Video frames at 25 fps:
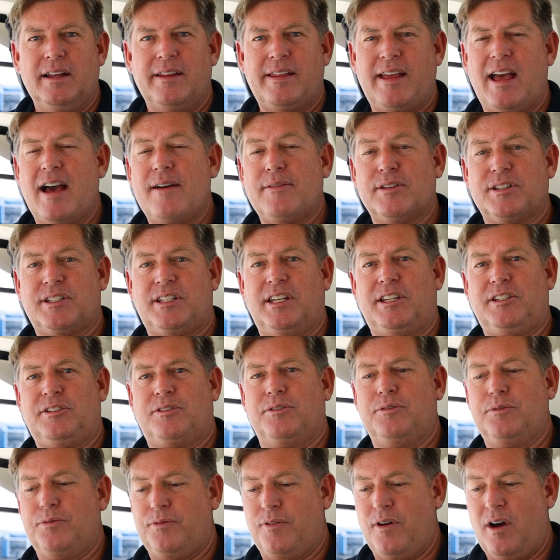The Arvor
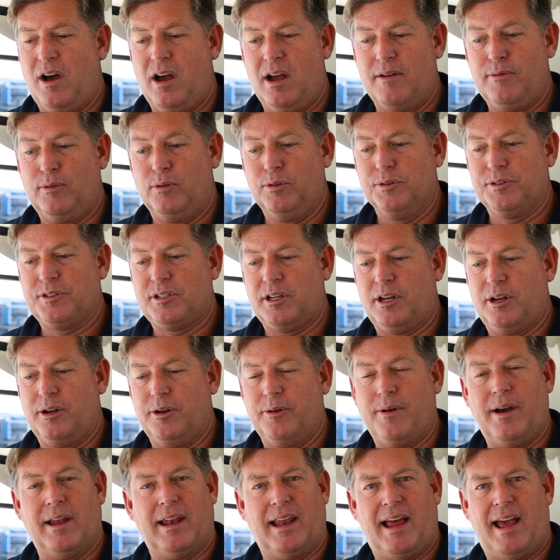625
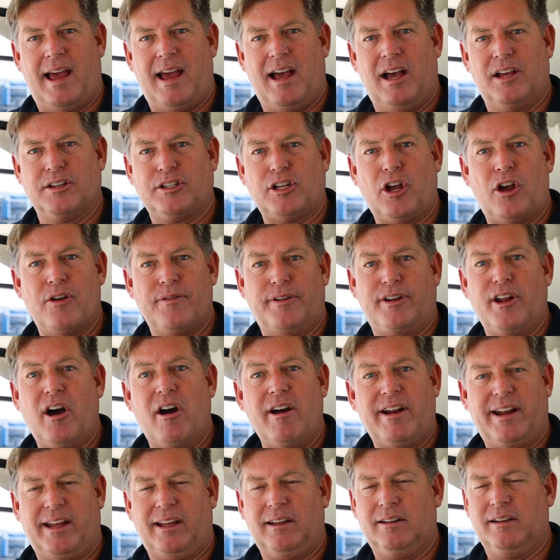also allows
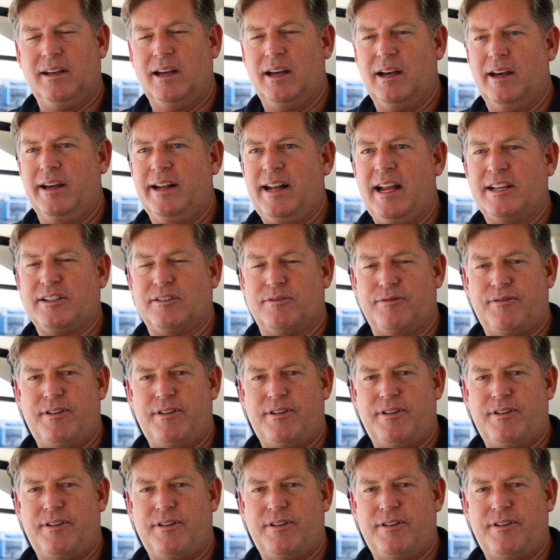overnighting. It has a